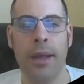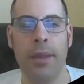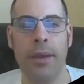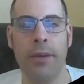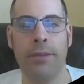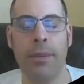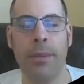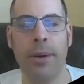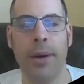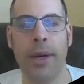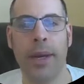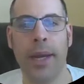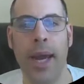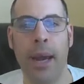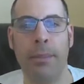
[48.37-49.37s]
They have a
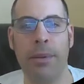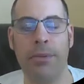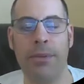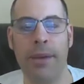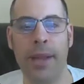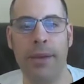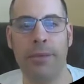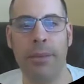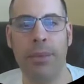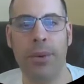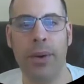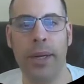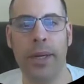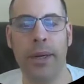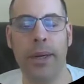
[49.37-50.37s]
market cap of eleven
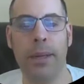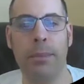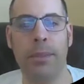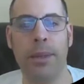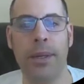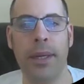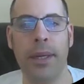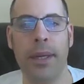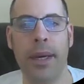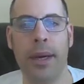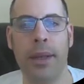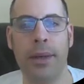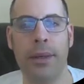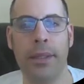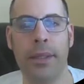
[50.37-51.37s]
point nine billion
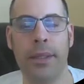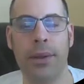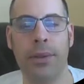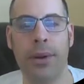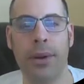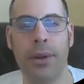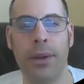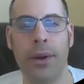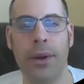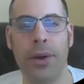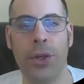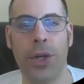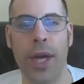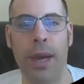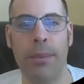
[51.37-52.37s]
dollars, so they're a
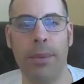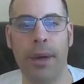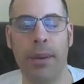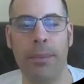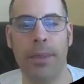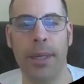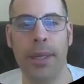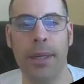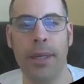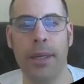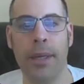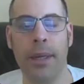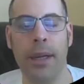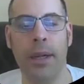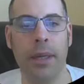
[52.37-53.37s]
large cap
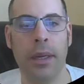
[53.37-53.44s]
company.